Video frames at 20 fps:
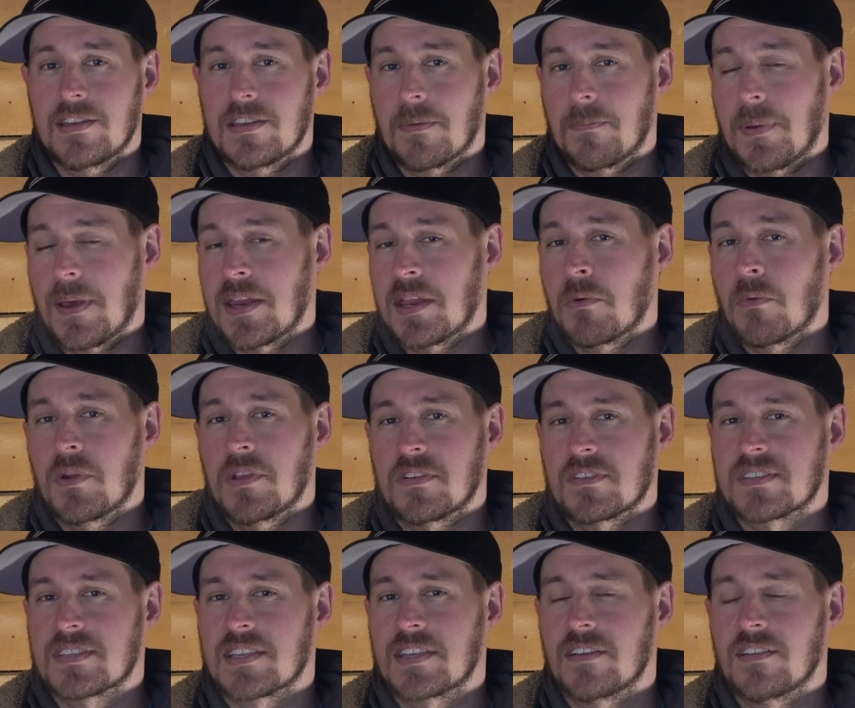And depending what
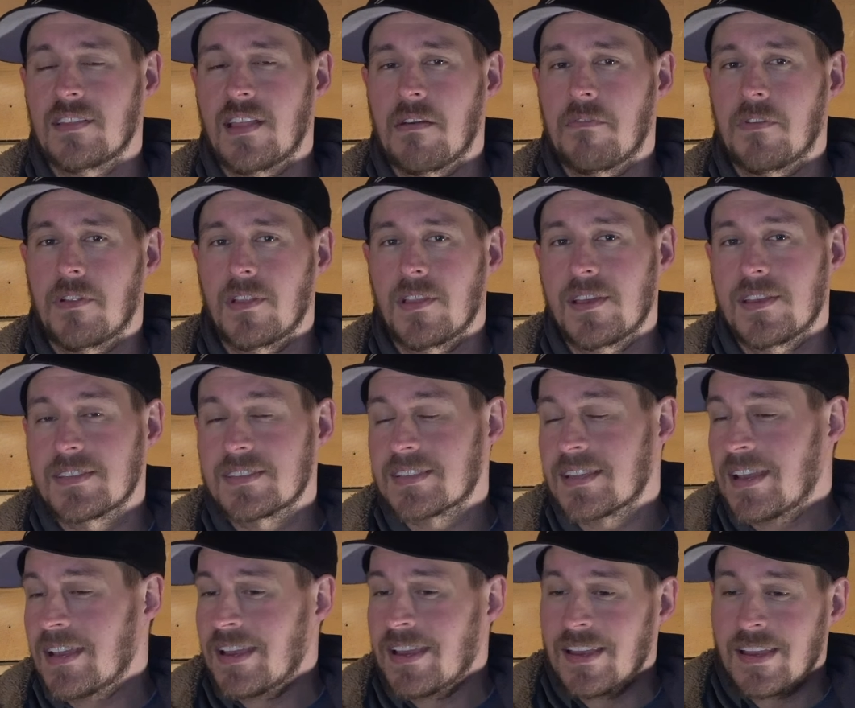your skill level is,